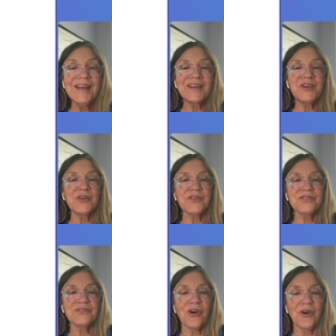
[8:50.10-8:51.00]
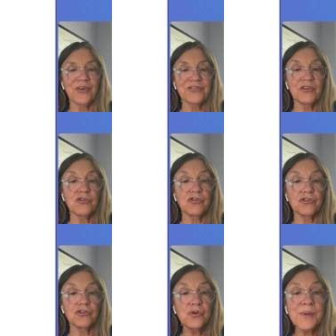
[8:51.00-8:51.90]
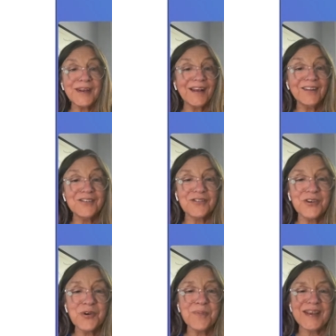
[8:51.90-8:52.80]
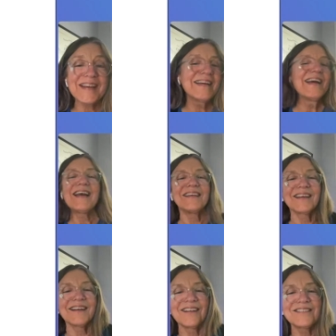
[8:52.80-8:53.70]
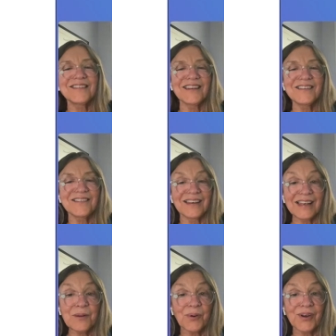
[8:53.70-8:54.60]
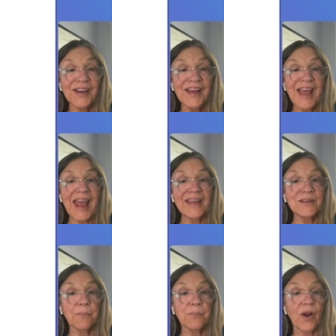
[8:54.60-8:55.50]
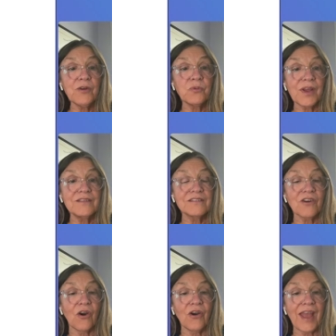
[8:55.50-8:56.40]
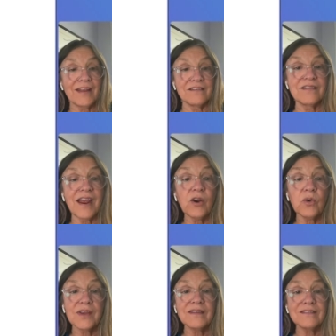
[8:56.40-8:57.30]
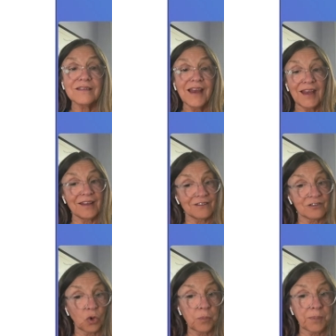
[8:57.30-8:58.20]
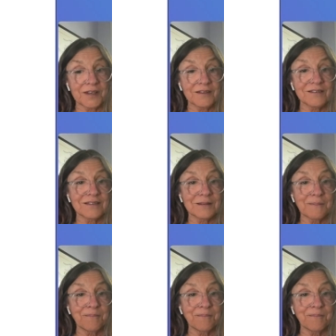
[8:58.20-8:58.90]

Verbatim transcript: near the stars Zubenelgenubi and the constellation Libra and the bright red star Antares in Scorpius.